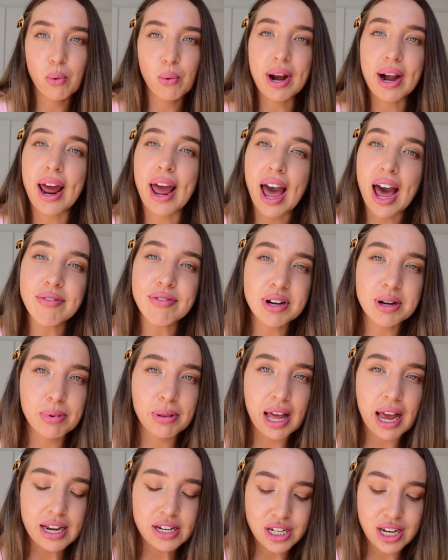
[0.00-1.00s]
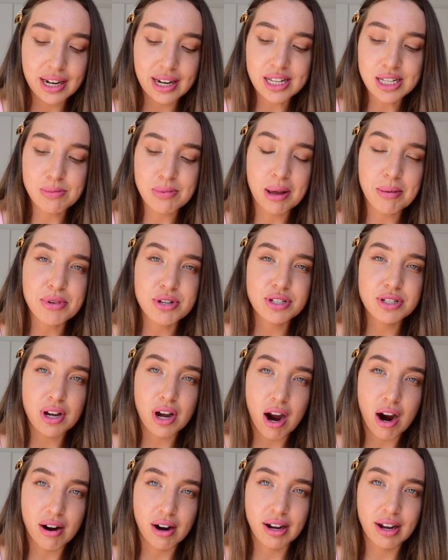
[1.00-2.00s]
what I haven't applied yet is my
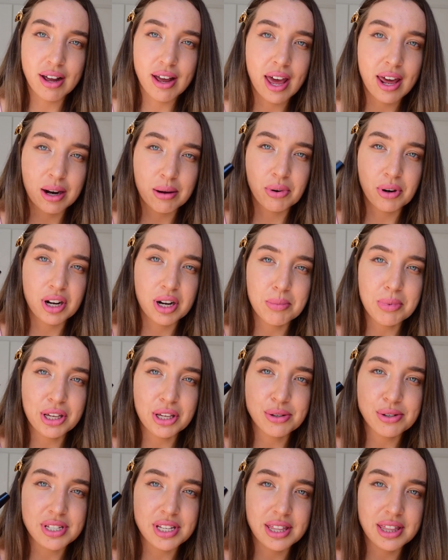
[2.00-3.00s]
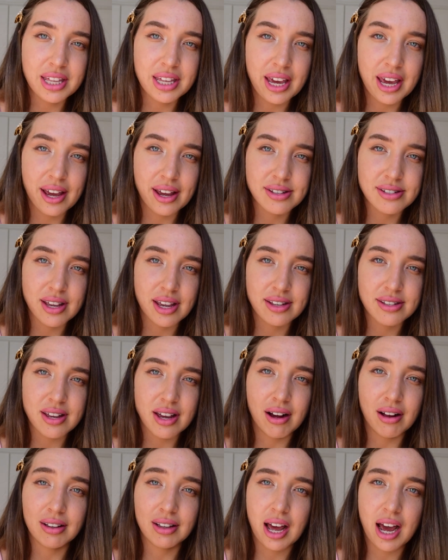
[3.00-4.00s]
mascara, and I'm going to be using the
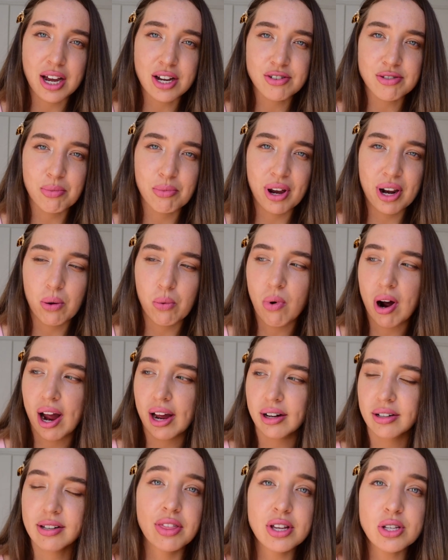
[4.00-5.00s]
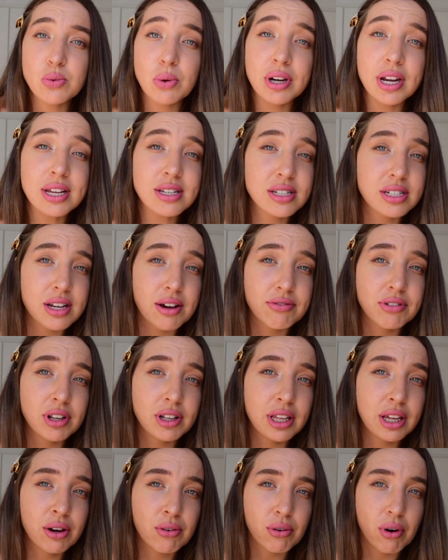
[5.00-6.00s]
XXL Lash from Wet n Wild. This one has
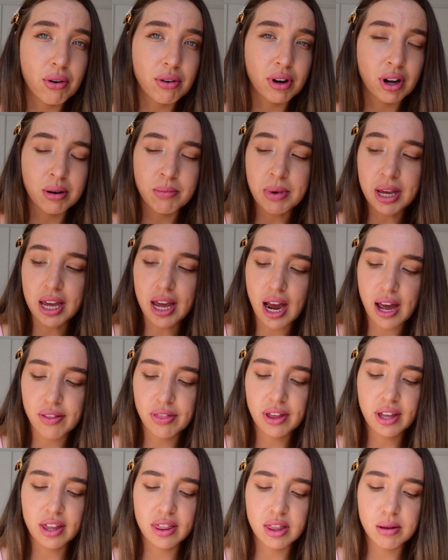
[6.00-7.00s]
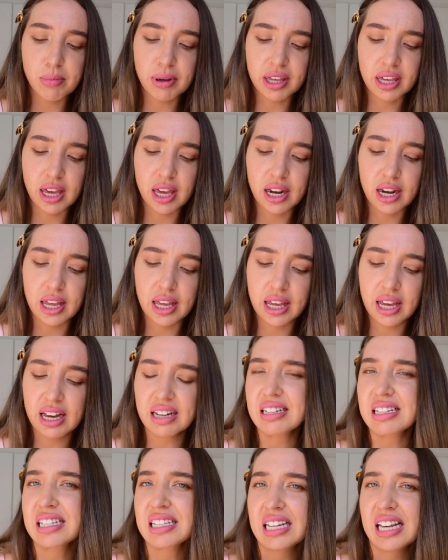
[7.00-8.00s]
definitely grown on me. I think in the beginning
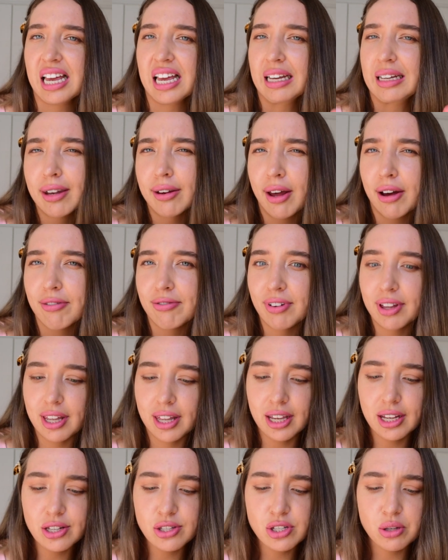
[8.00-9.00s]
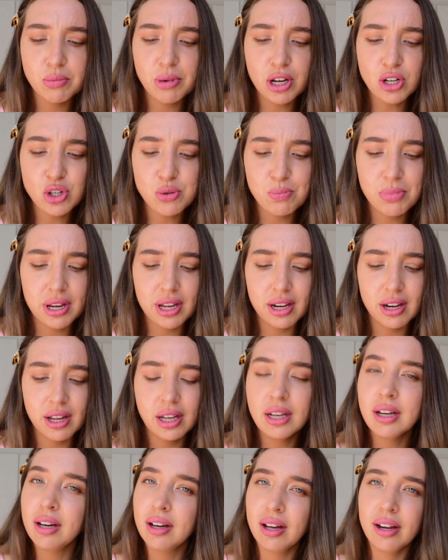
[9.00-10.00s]
I was like not feeling it too much, but
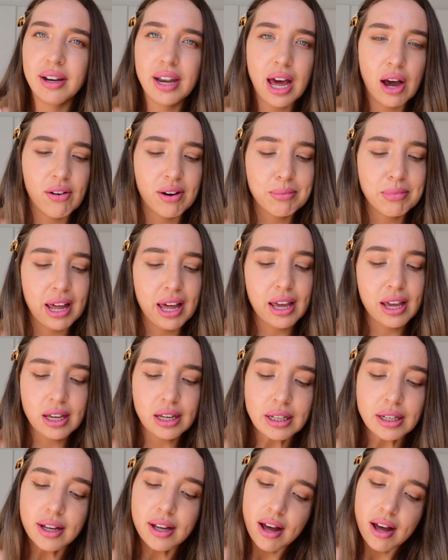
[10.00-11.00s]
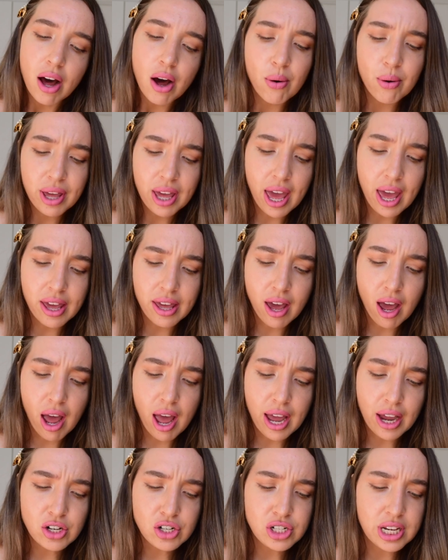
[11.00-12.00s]
now I'm like, okay, yeah,
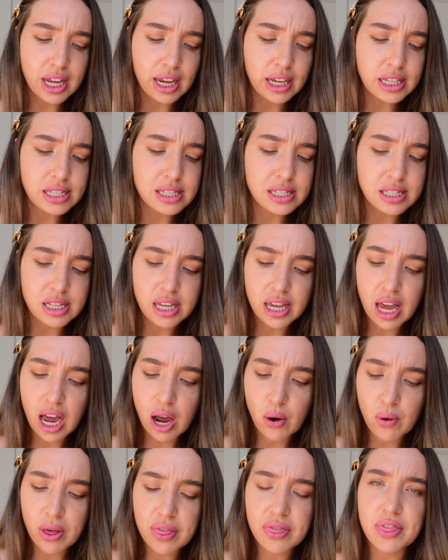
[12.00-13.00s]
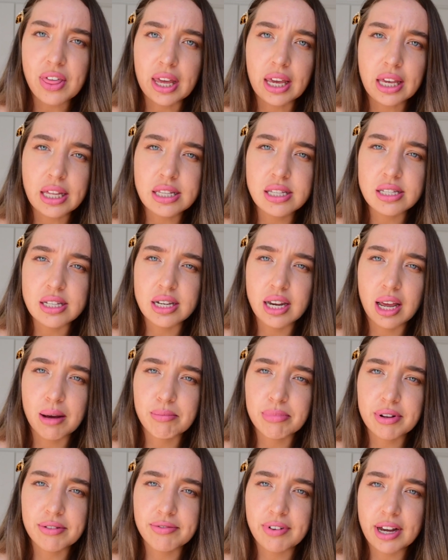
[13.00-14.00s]
actually I can see how it thickens and
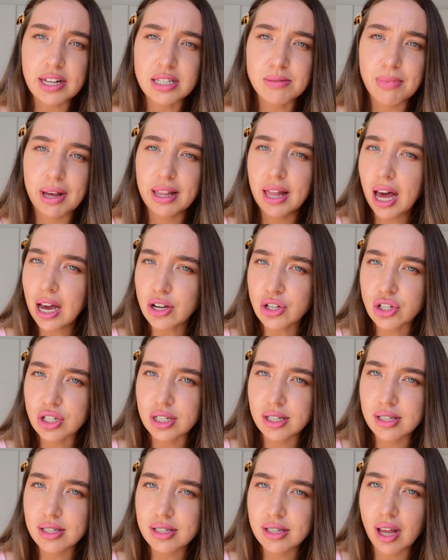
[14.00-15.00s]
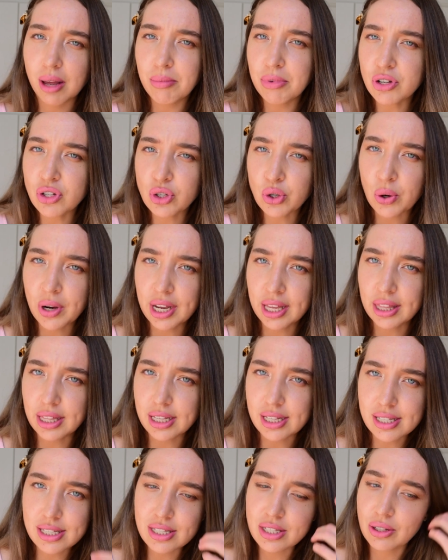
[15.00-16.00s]
amplifies my lashes. I'm enjoying
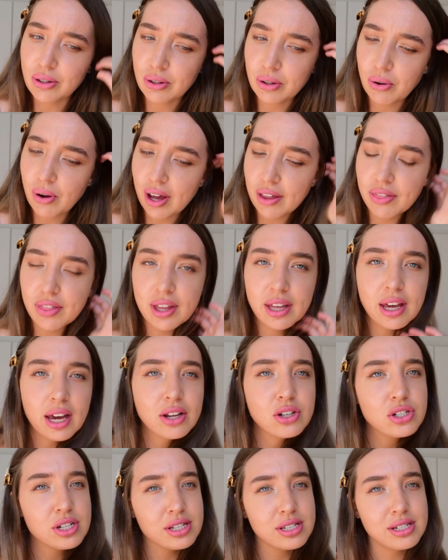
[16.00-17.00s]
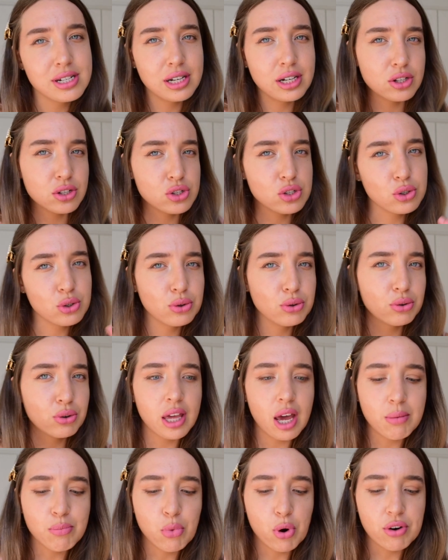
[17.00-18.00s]
this, you know? I think I just needed to
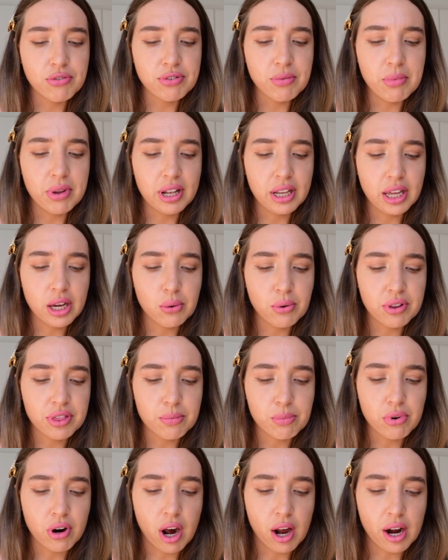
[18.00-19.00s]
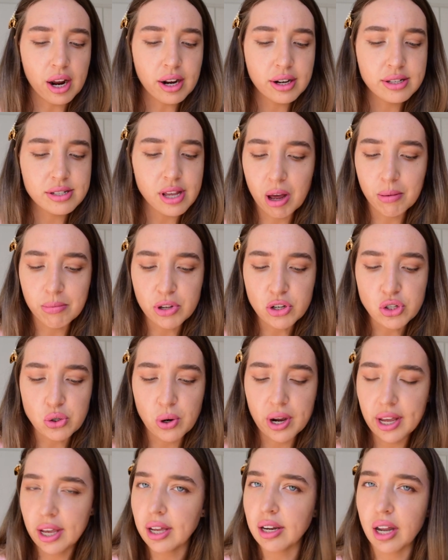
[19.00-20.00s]
get more familiar with the product. I'm
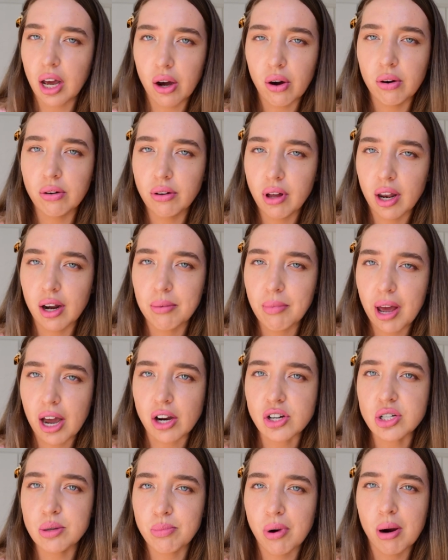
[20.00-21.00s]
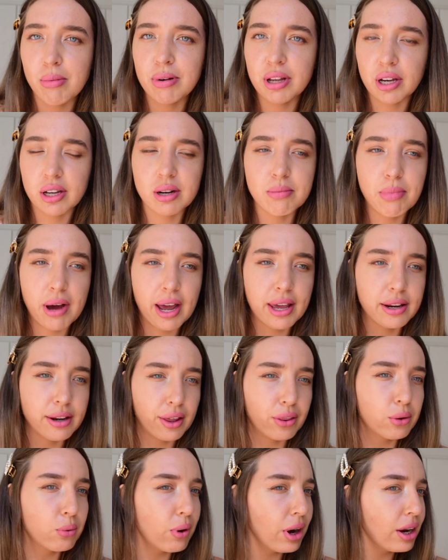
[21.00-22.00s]
enjoying it now, and I'm actually probably going to buy
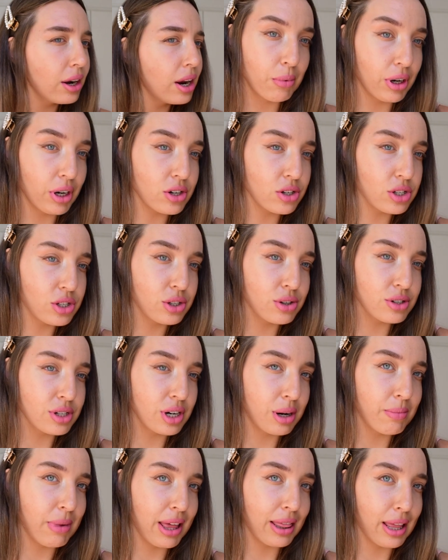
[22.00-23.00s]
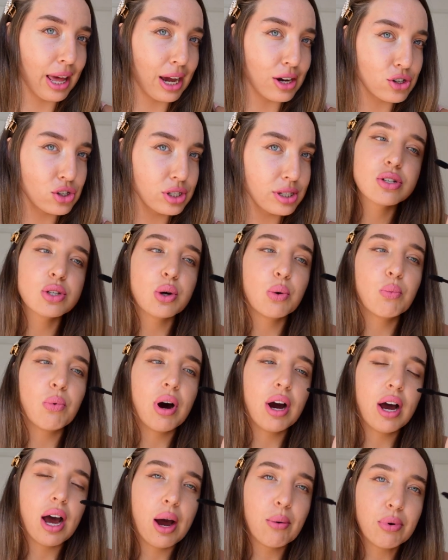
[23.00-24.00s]
another one. I'm going to just use it on my lashes. So
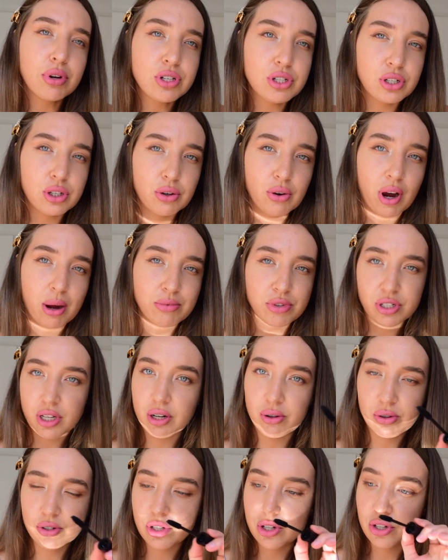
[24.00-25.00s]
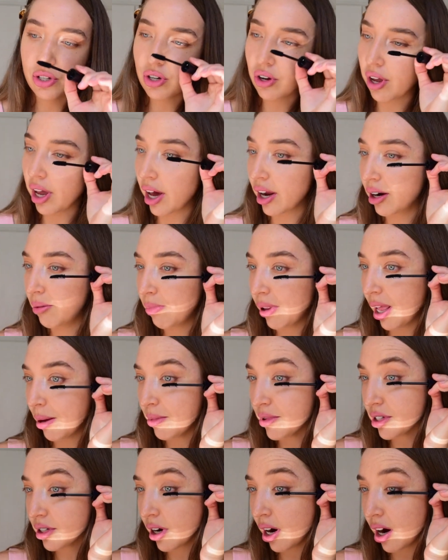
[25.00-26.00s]
what I would do, I'm just going to also show you how to apply
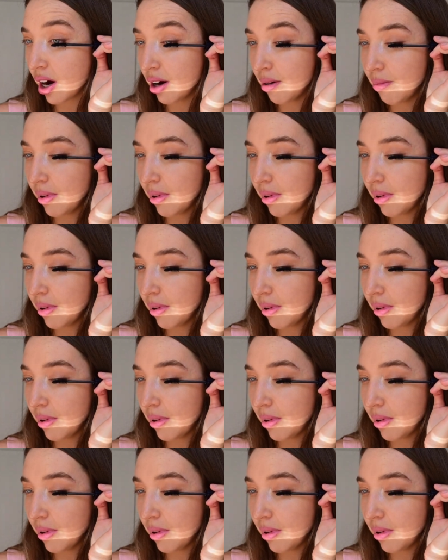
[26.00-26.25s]
mascara,